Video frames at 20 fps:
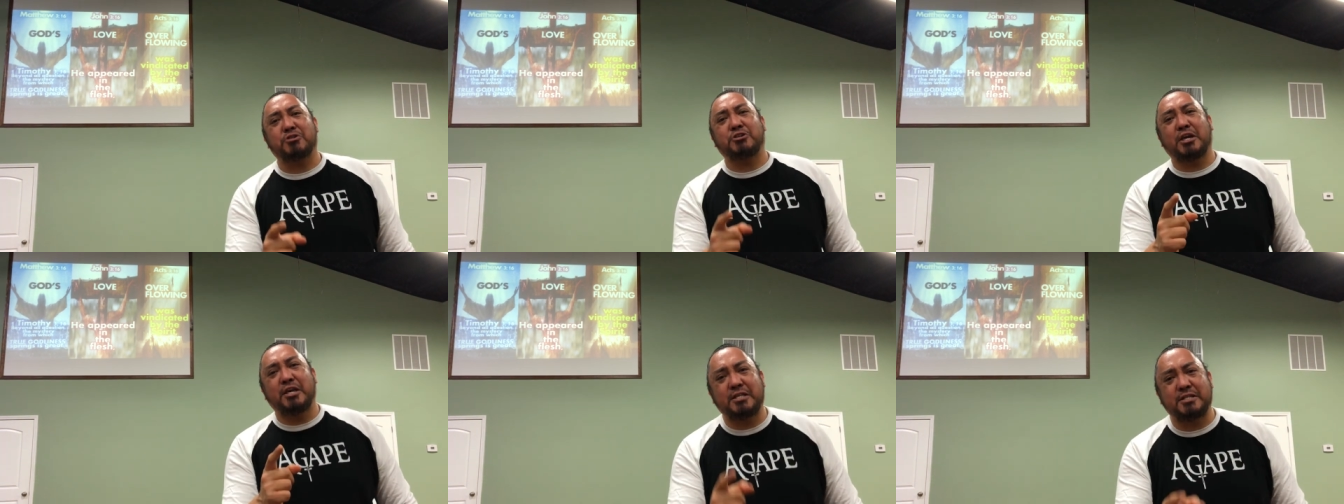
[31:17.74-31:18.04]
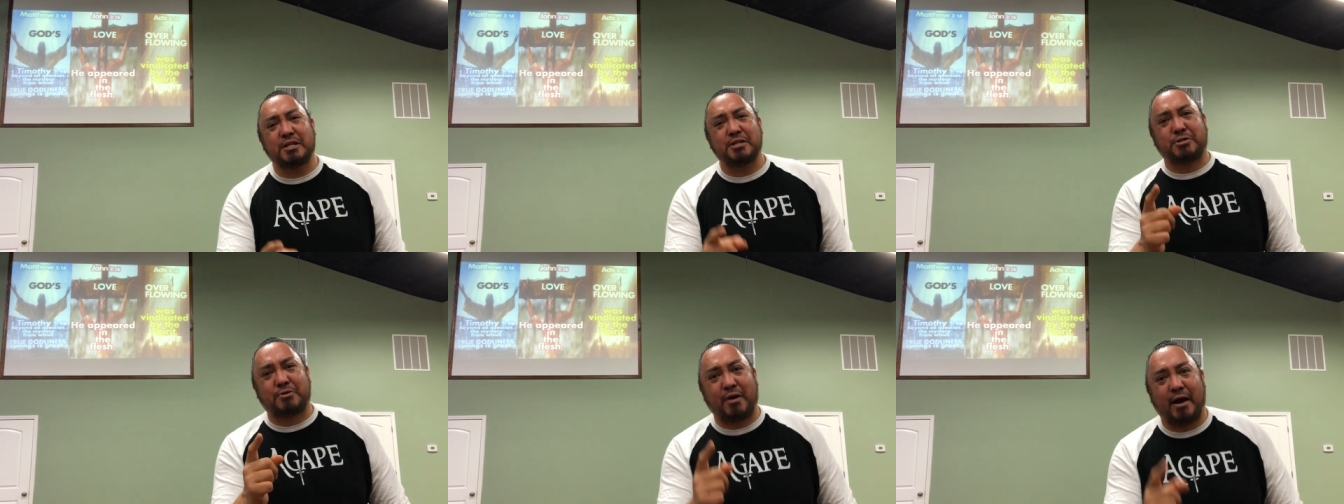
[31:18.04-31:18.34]

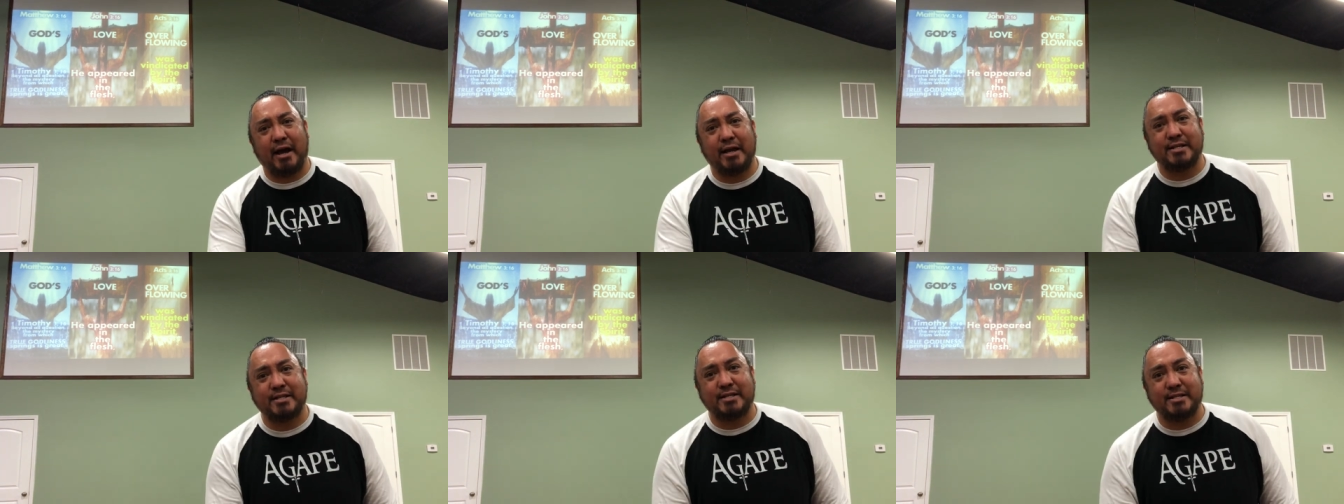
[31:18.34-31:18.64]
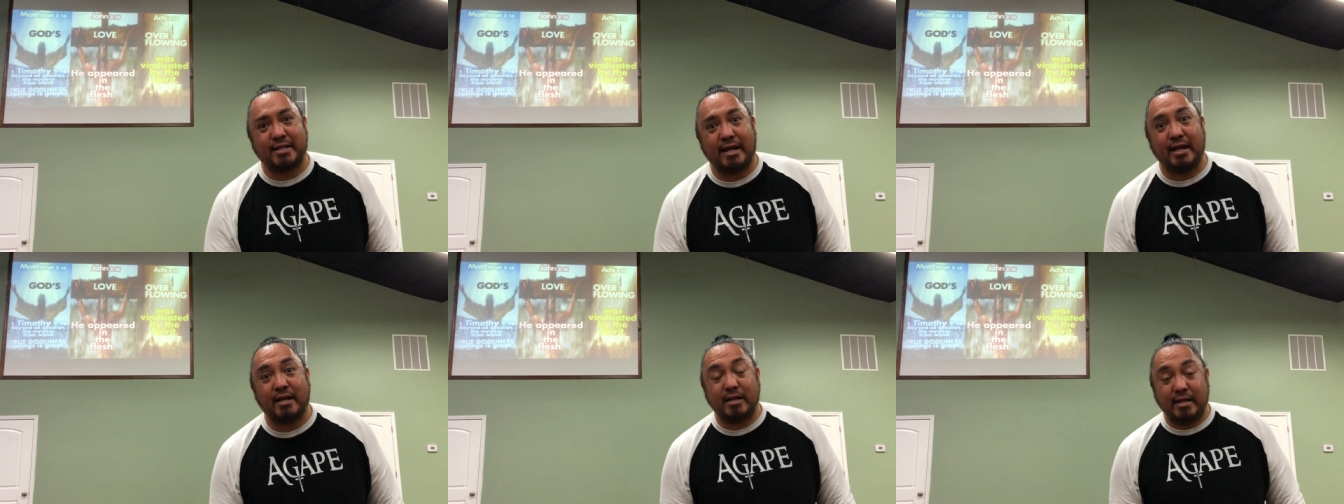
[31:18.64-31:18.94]
Jesus Christ
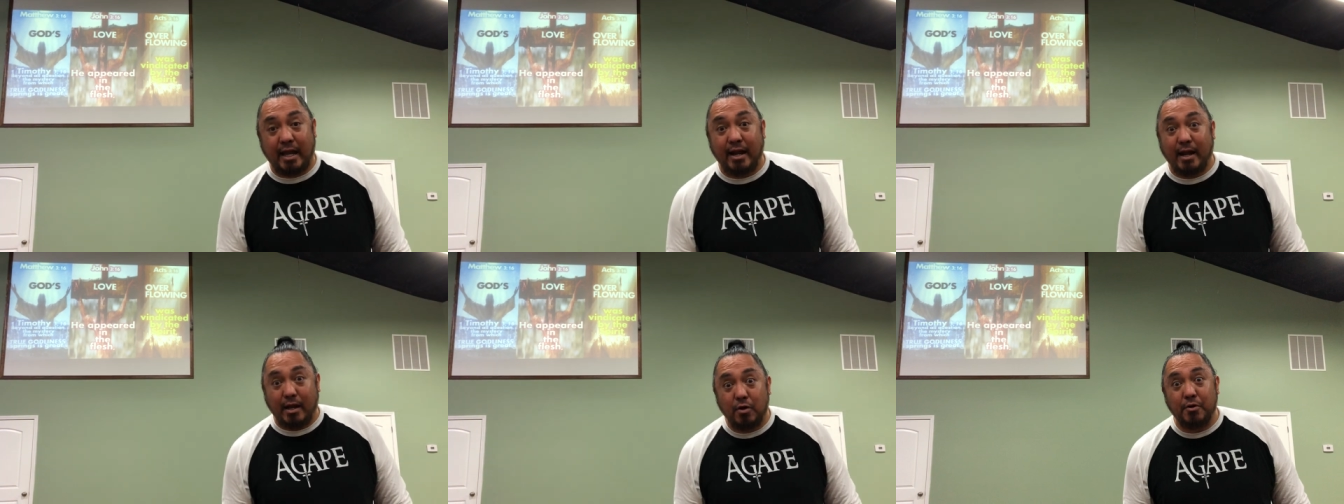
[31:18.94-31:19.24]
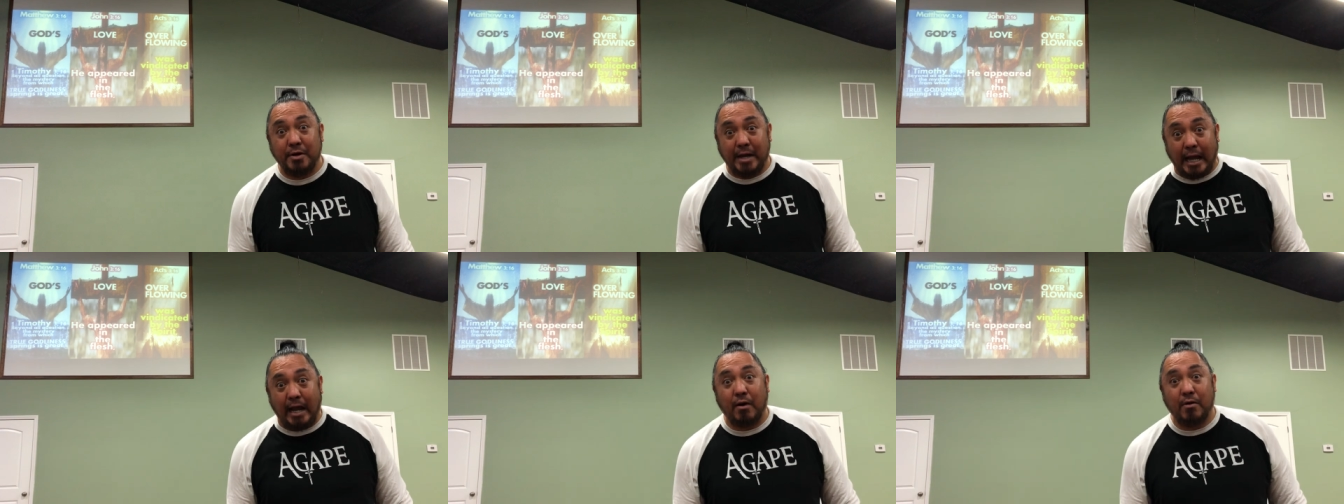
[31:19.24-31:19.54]
is like, Can I
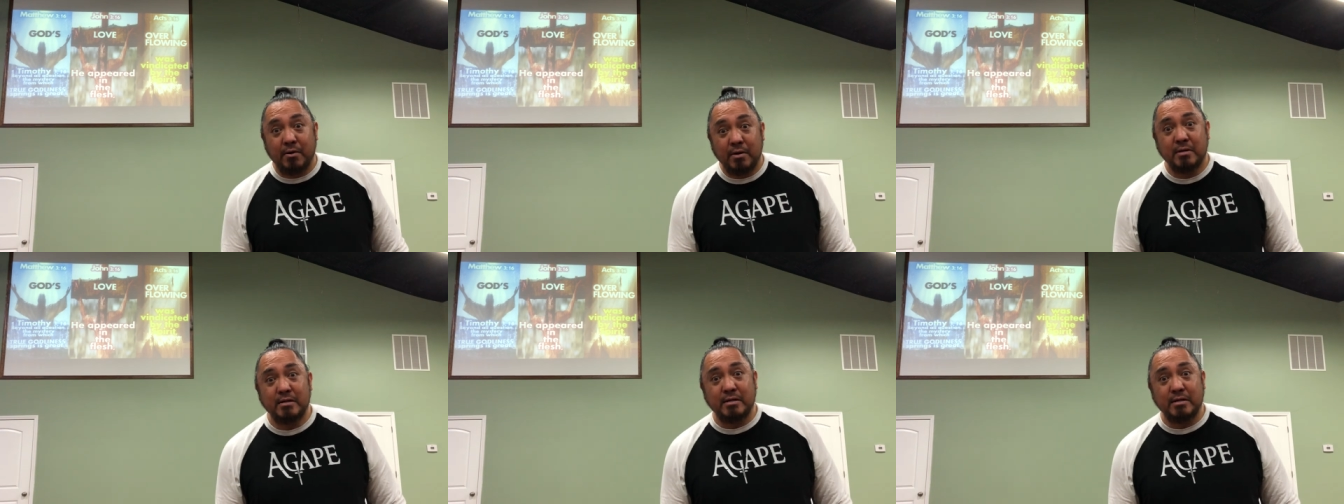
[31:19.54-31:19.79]
go now?